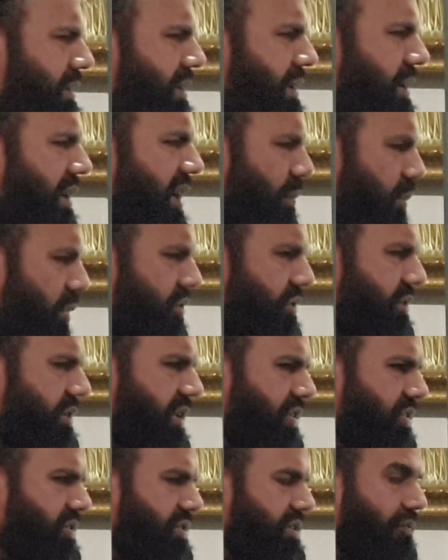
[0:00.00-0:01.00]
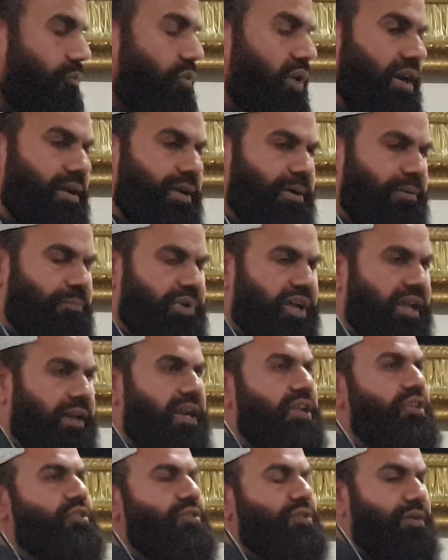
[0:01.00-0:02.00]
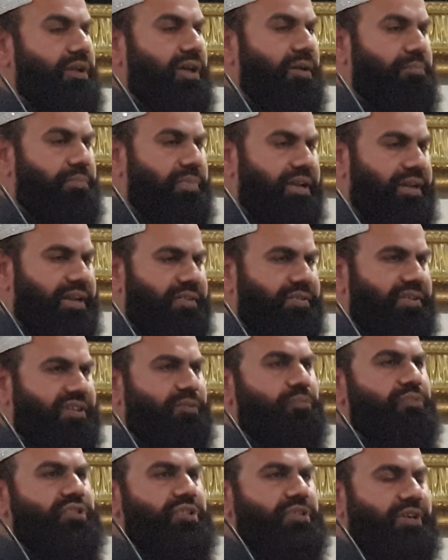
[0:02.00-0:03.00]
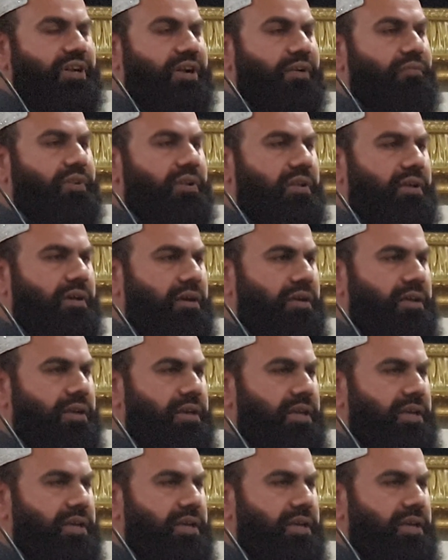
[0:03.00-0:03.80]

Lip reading: Upon this, the one companion stood up and they said, Messenger of Allah,